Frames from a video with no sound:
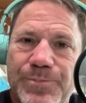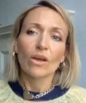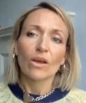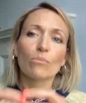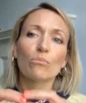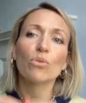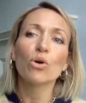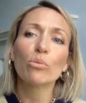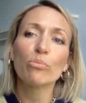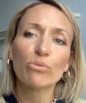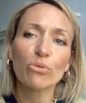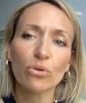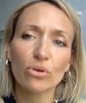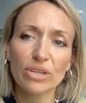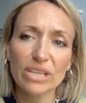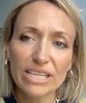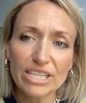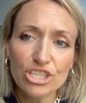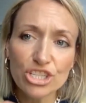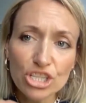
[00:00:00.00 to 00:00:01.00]
More
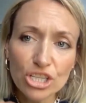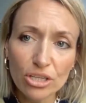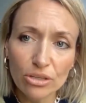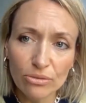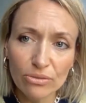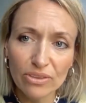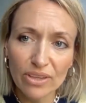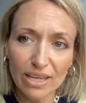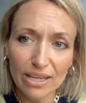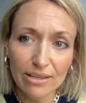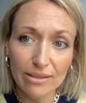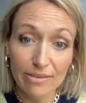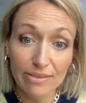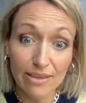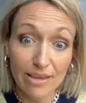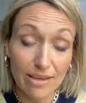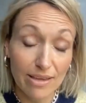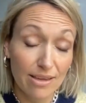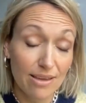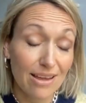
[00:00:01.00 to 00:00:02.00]
broadly, do you think
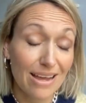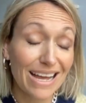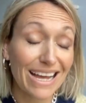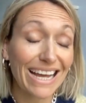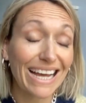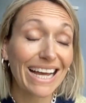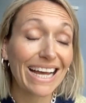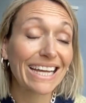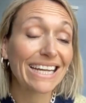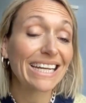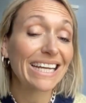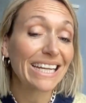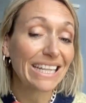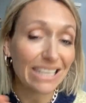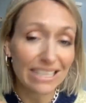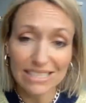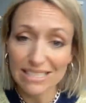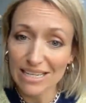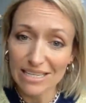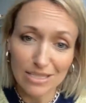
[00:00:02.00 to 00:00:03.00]
that an
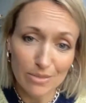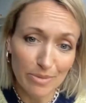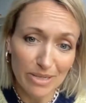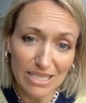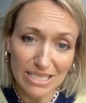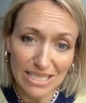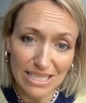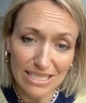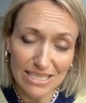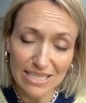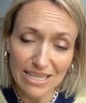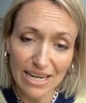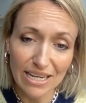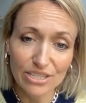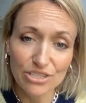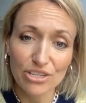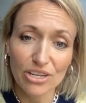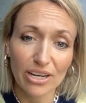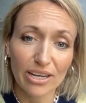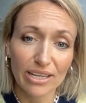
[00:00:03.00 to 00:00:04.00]
inaccessibility to
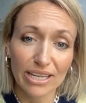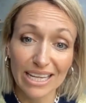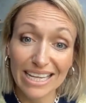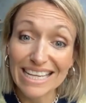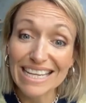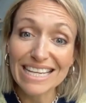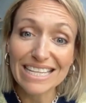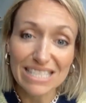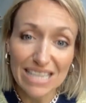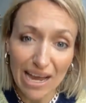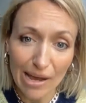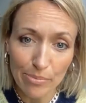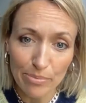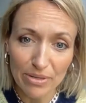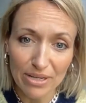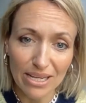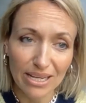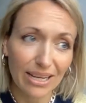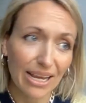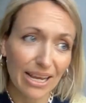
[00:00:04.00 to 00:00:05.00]
nature is
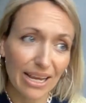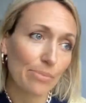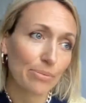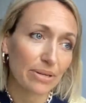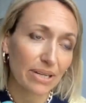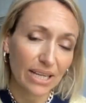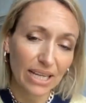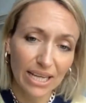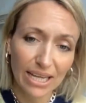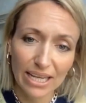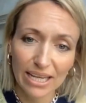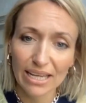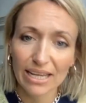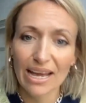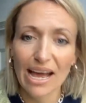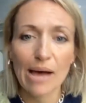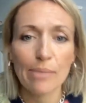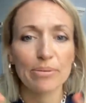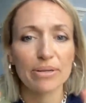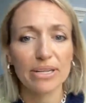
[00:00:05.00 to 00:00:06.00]
happening here,
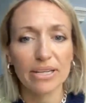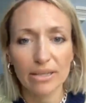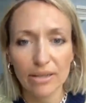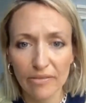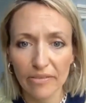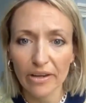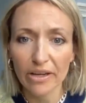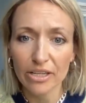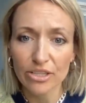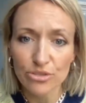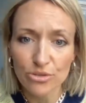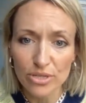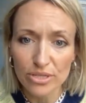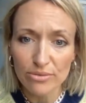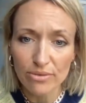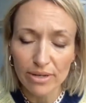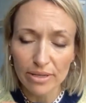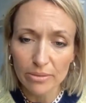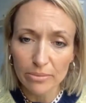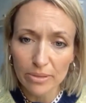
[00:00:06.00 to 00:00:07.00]
happening in other countries
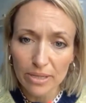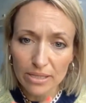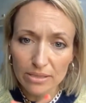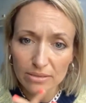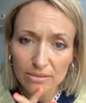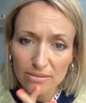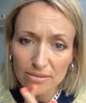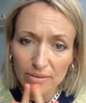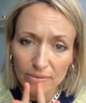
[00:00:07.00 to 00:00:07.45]
around the world?